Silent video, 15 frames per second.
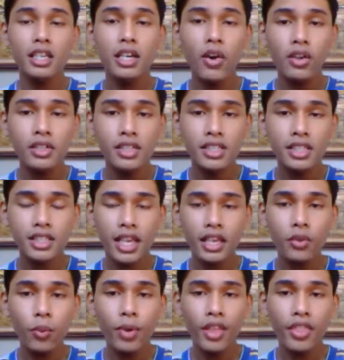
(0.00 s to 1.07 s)

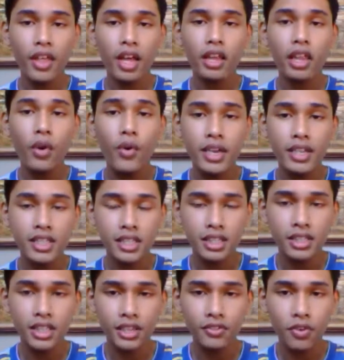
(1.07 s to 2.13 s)
consistent with a Lorentz
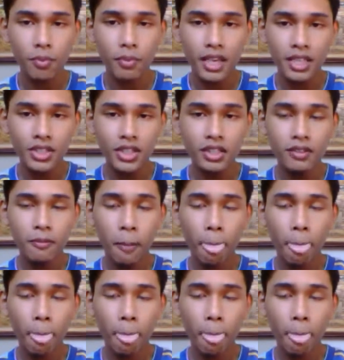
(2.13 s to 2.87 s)
transformation,